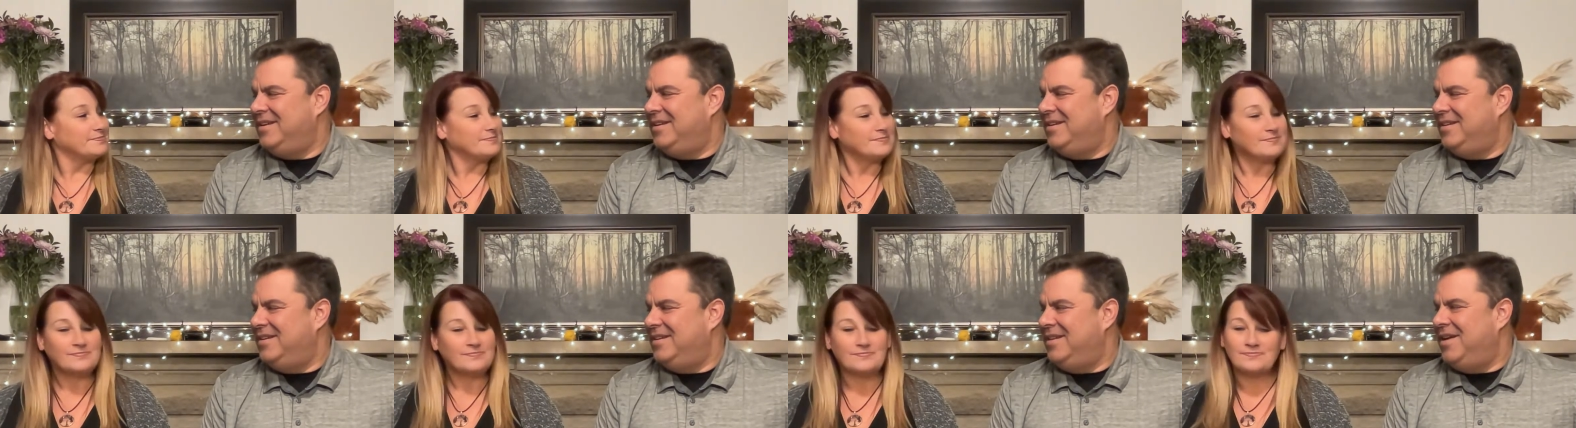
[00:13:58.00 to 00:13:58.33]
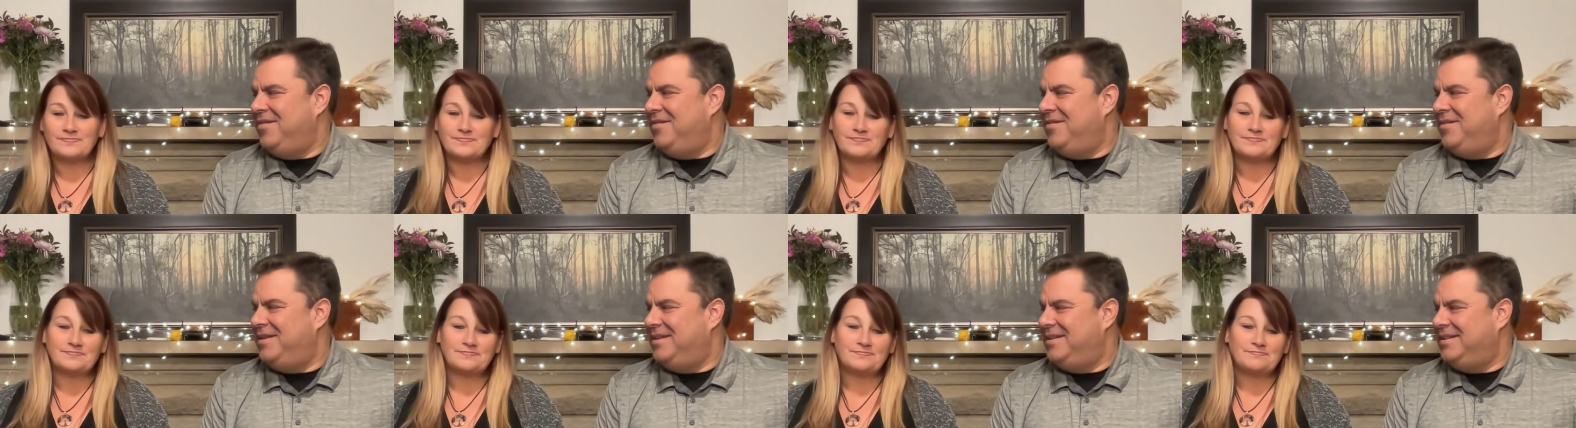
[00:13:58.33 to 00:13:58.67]

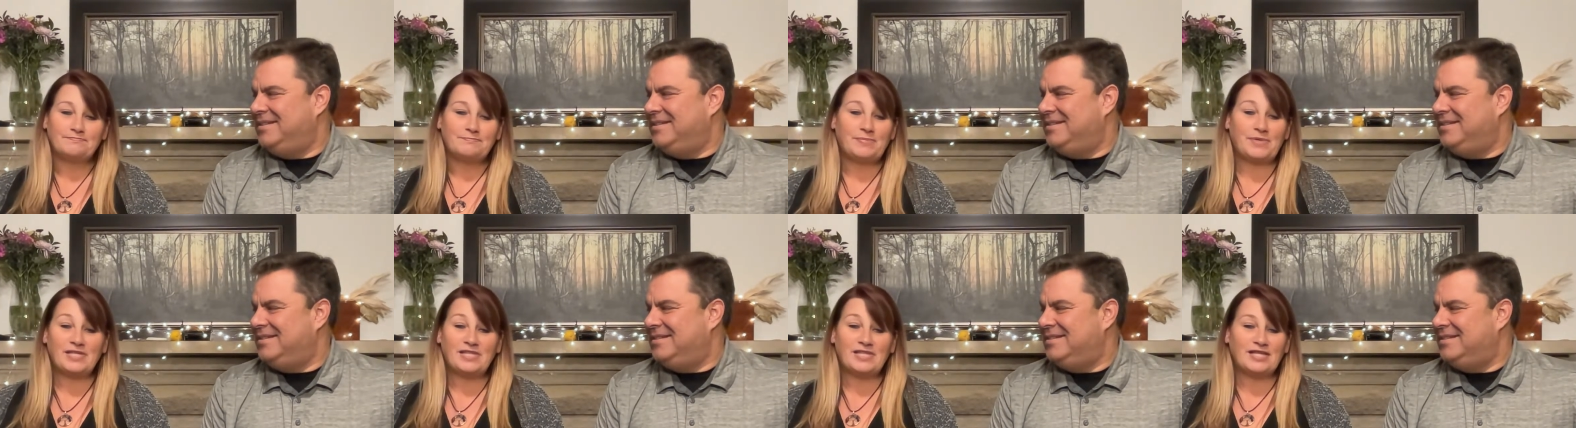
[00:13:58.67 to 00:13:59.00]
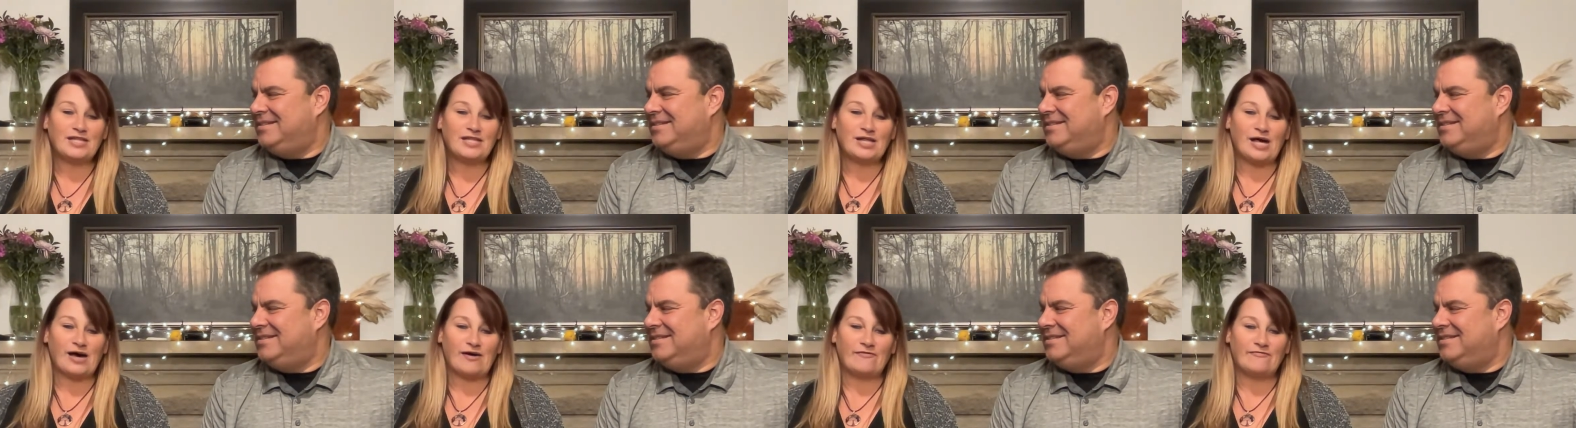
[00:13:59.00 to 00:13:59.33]
Speaker 1: love. Be the
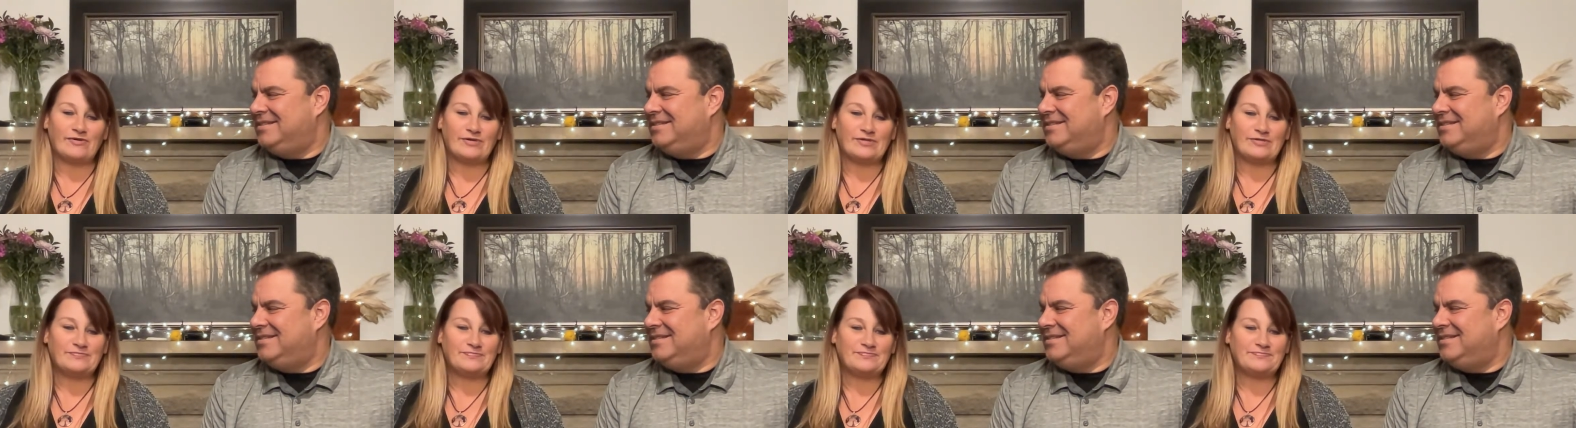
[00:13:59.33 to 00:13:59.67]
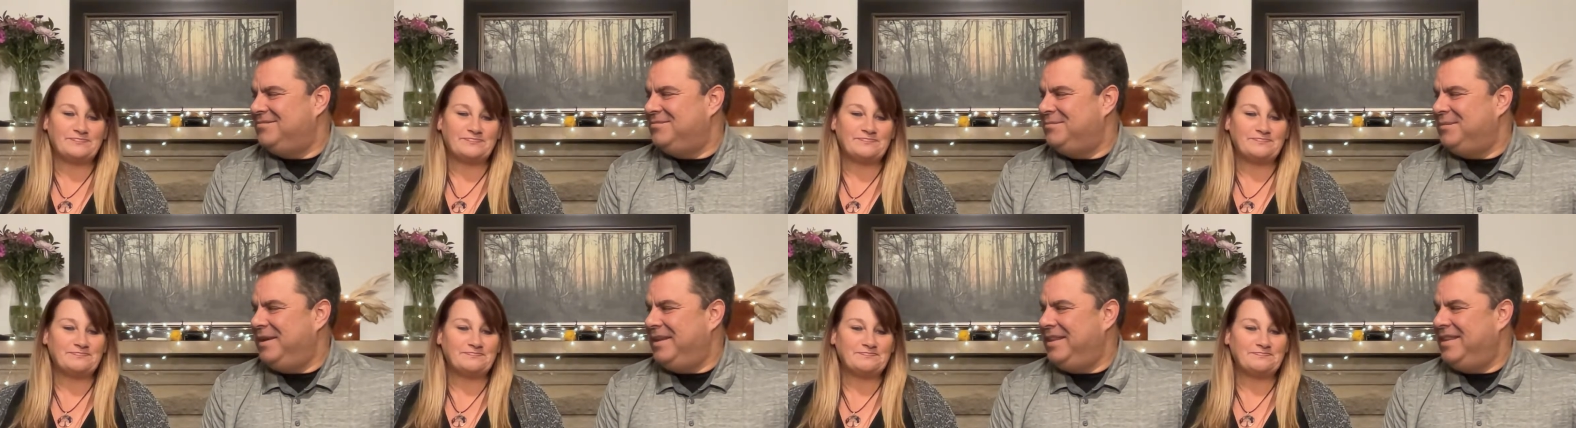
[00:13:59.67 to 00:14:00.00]
love.
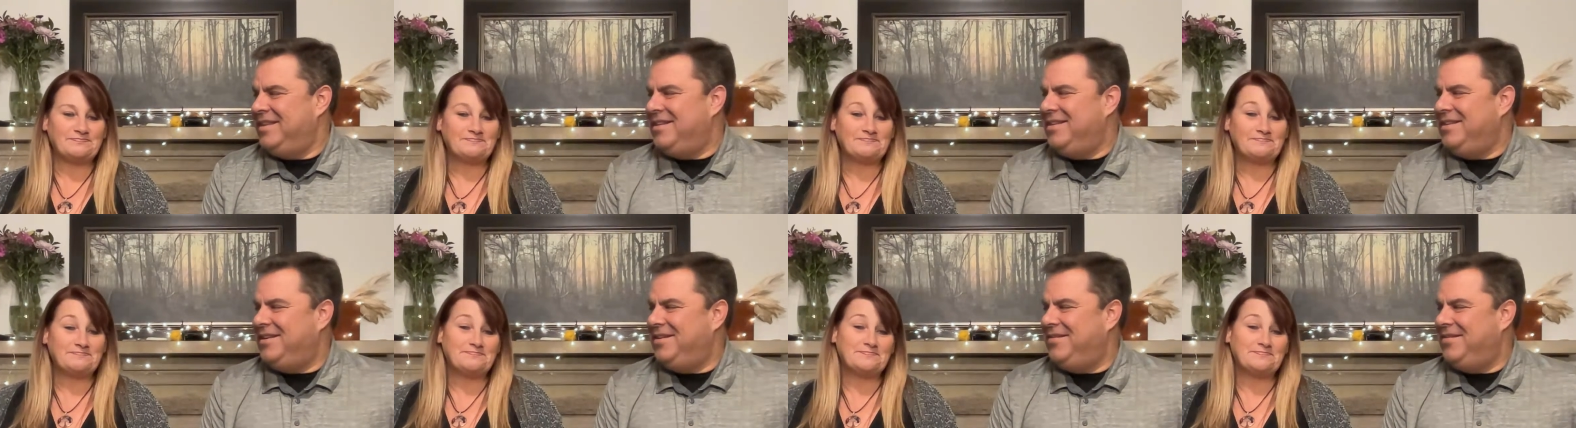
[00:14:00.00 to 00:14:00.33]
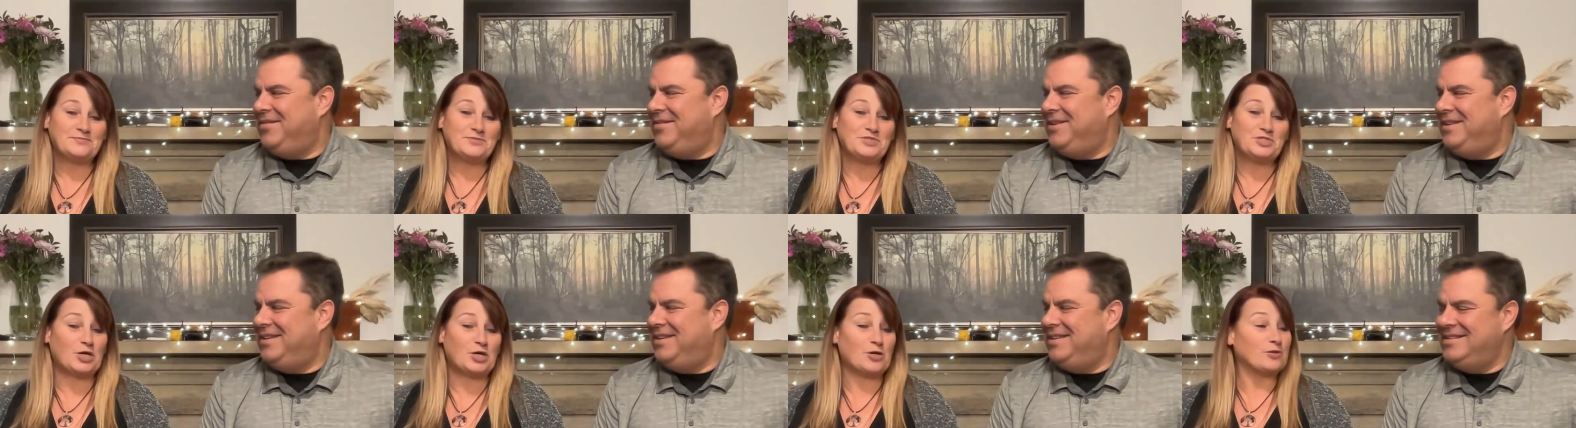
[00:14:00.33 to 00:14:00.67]
Speaker 2: Be the love.
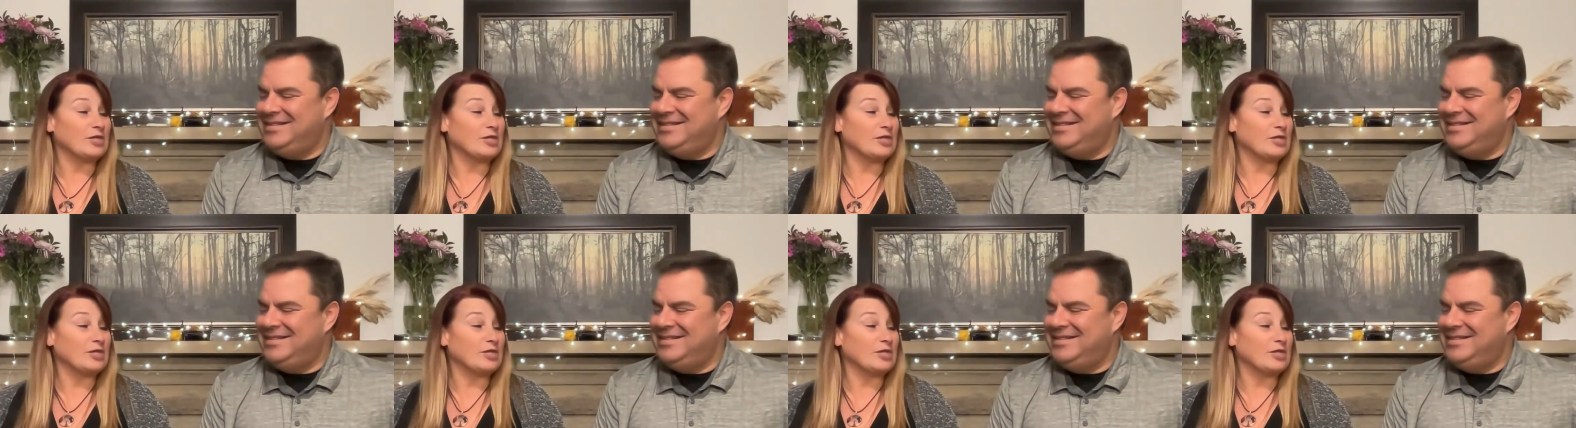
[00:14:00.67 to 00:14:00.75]
Share